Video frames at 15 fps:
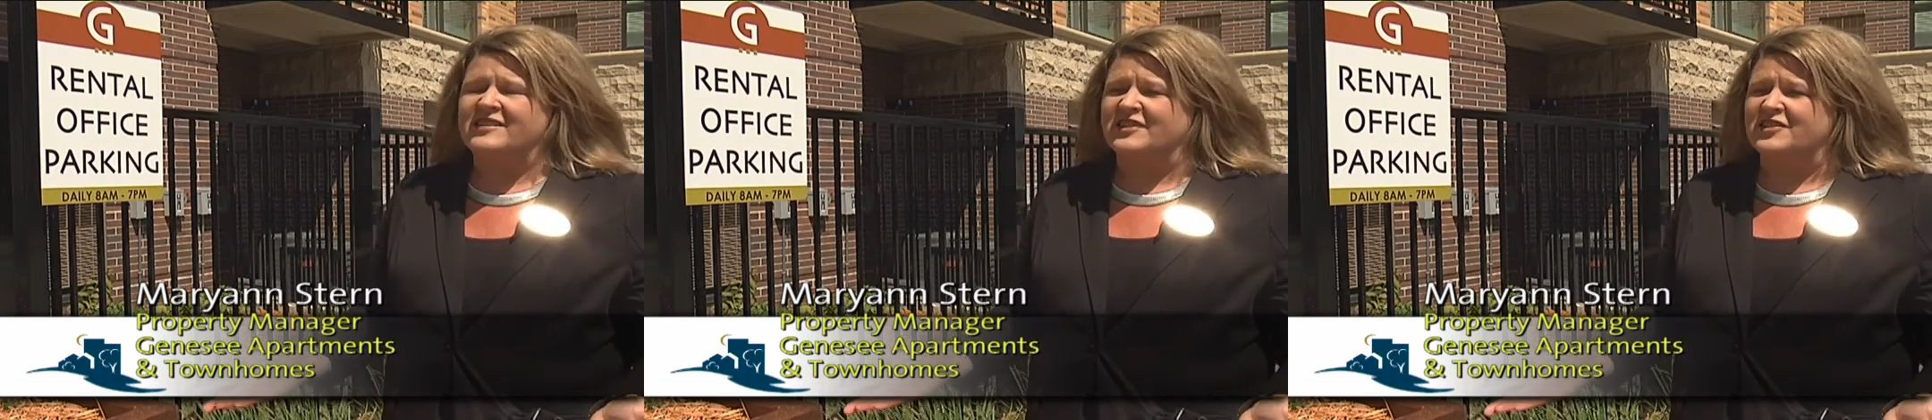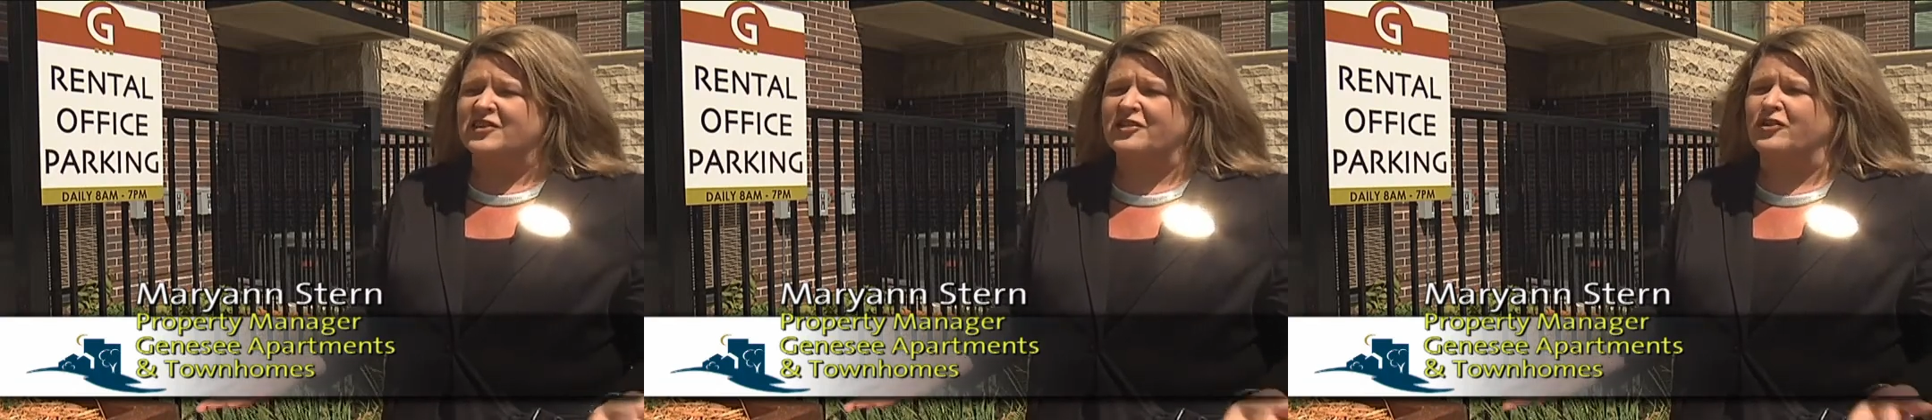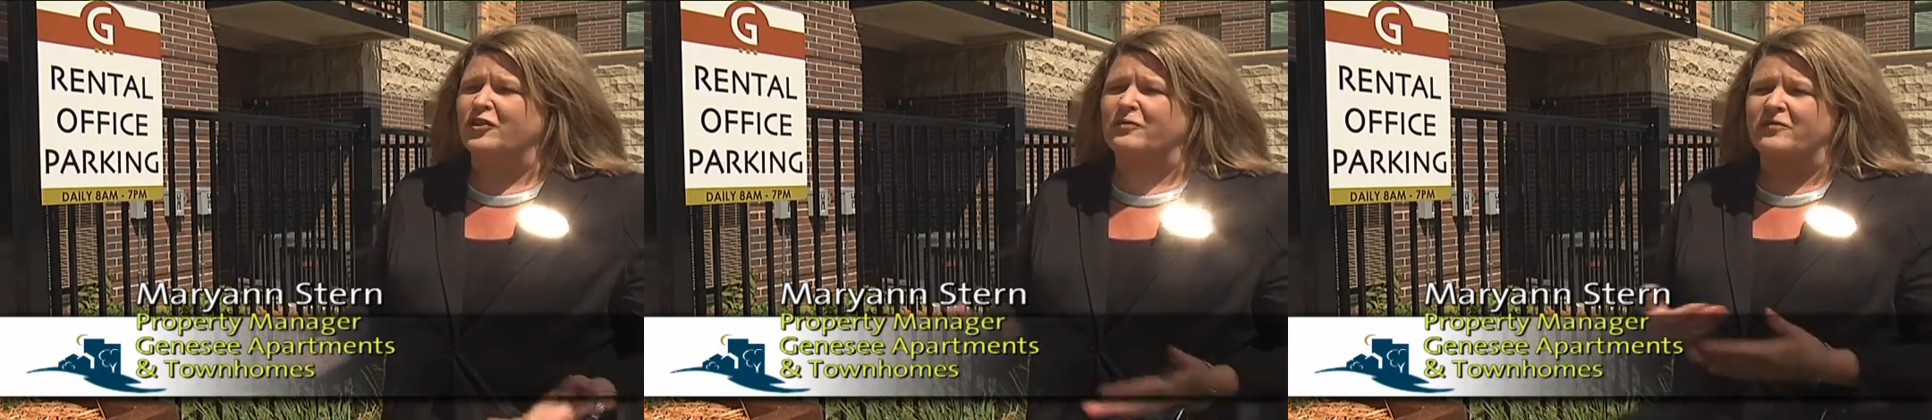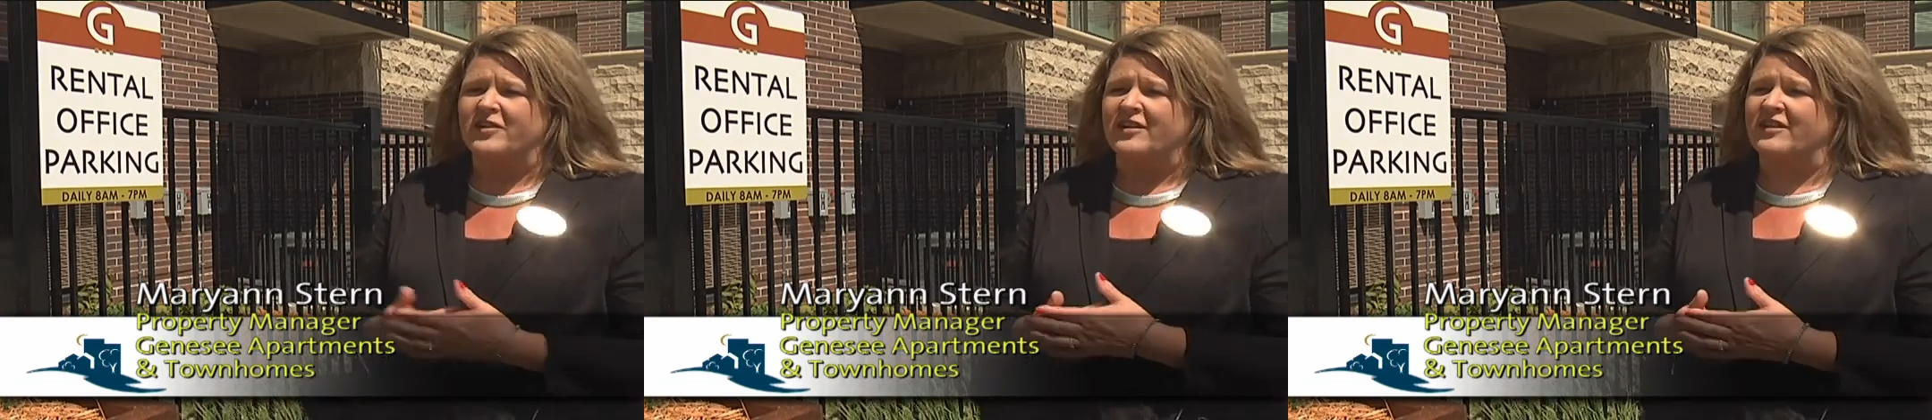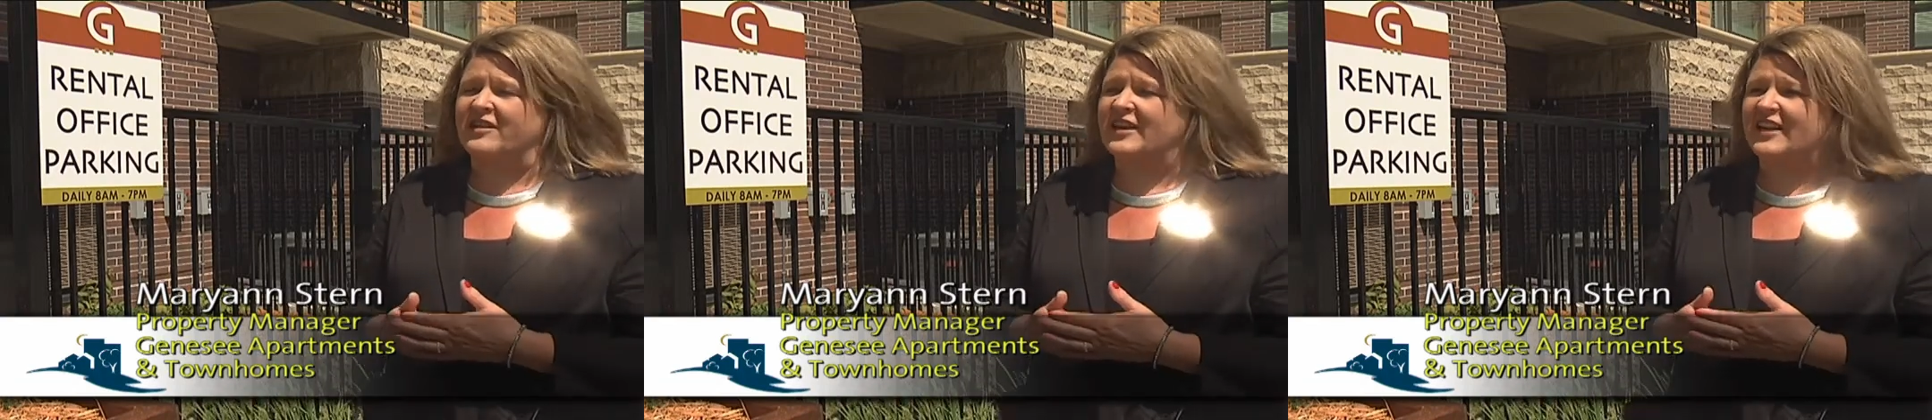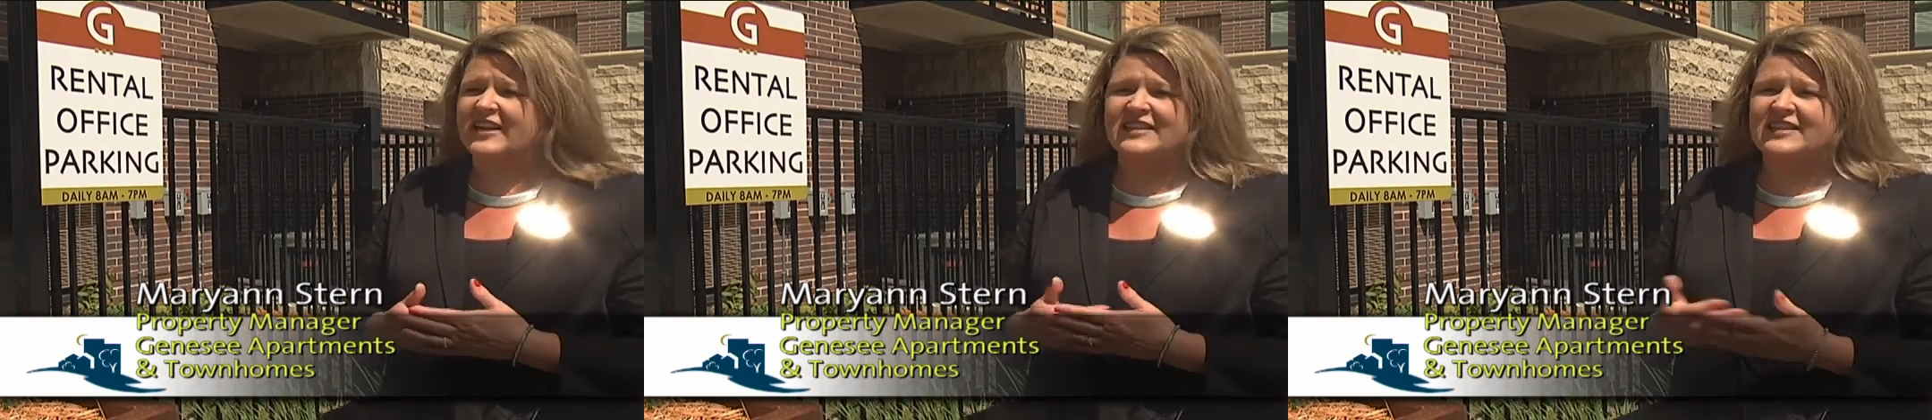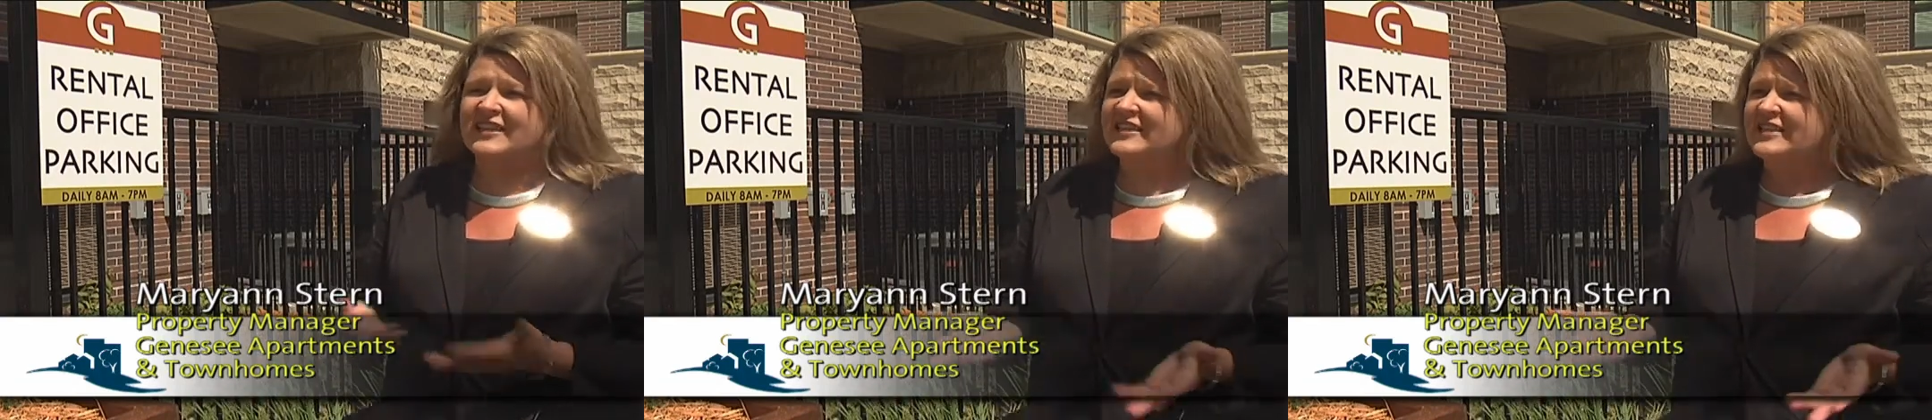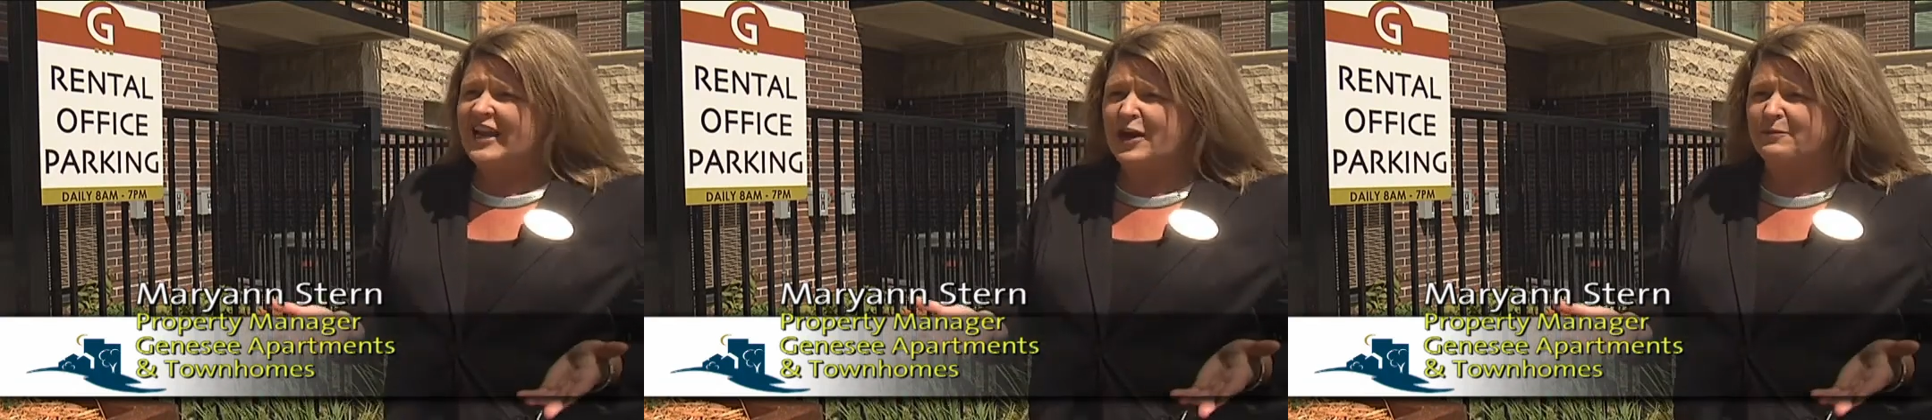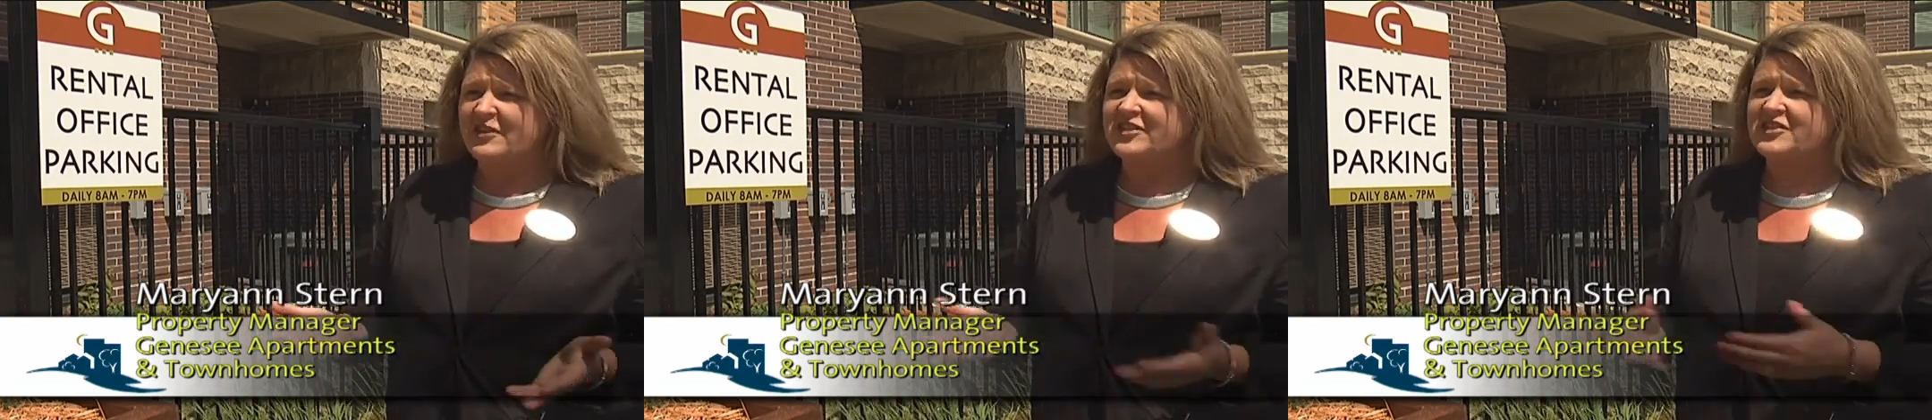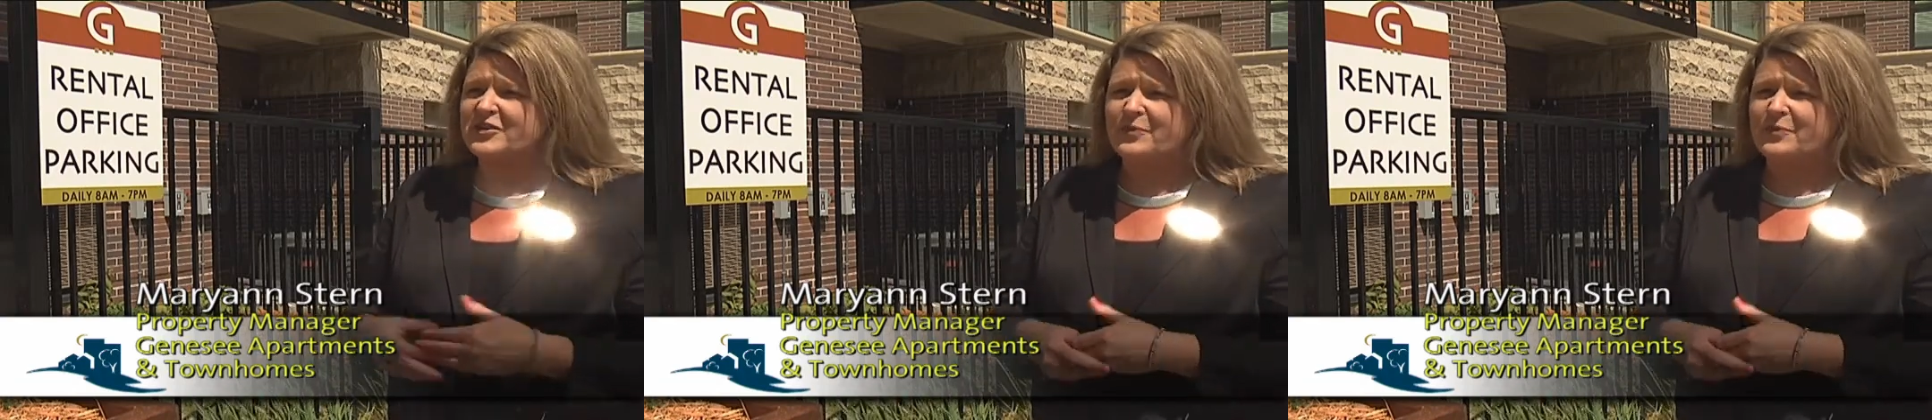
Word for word: to turn over nicotine damaged